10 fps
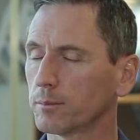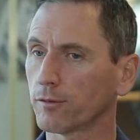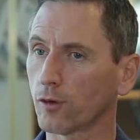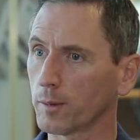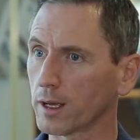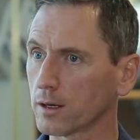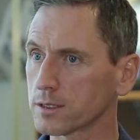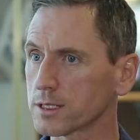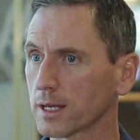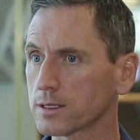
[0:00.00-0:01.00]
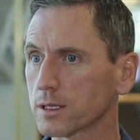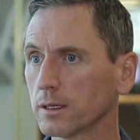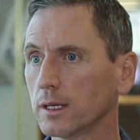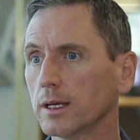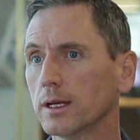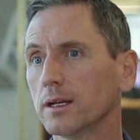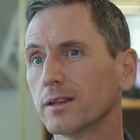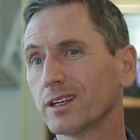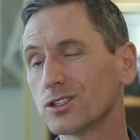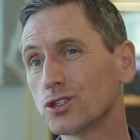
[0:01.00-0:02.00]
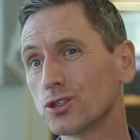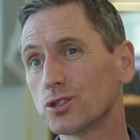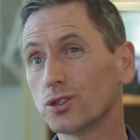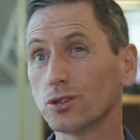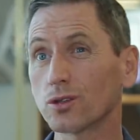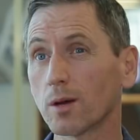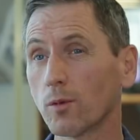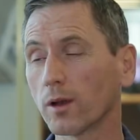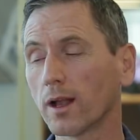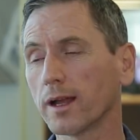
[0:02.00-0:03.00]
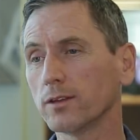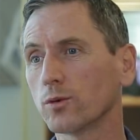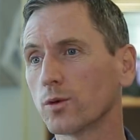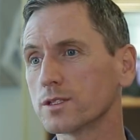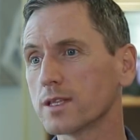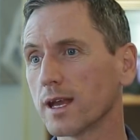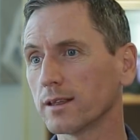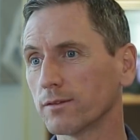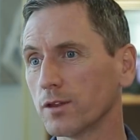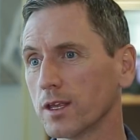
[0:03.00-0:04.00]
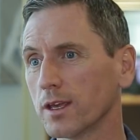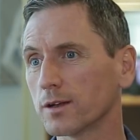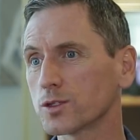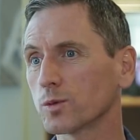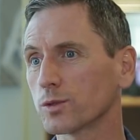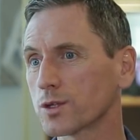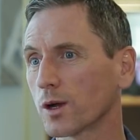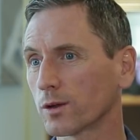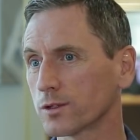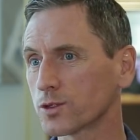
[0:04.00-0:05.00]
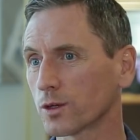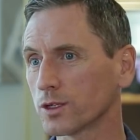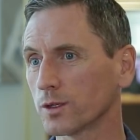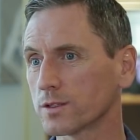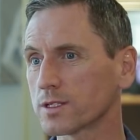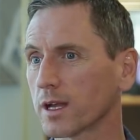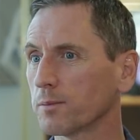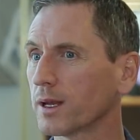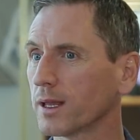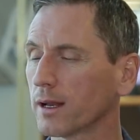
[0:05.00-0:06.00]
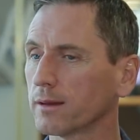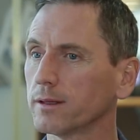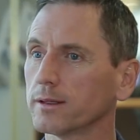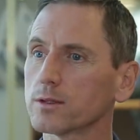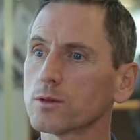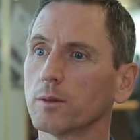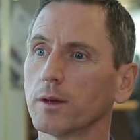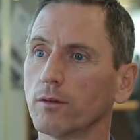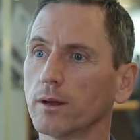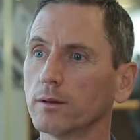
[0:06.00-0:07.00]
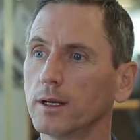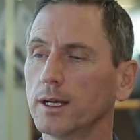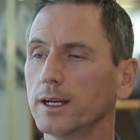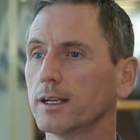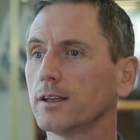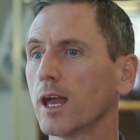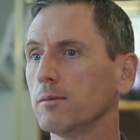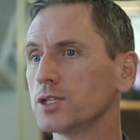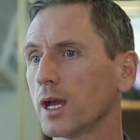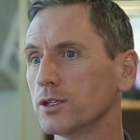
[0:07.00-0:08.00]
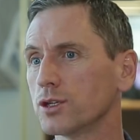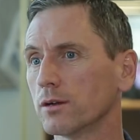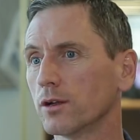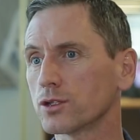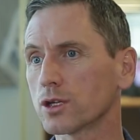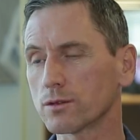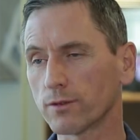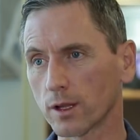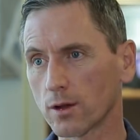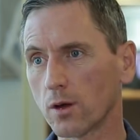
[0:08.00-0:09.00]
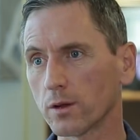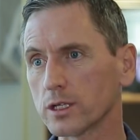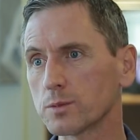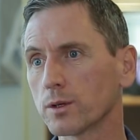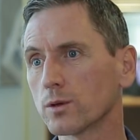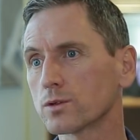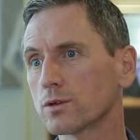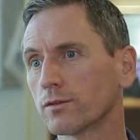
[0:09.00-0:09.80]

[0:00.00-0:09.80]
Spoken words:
performing arts centre that should come online towards the end of the year, so we'll start construction on site. But again, I think that's going to be a real game changer, not just for the college, but also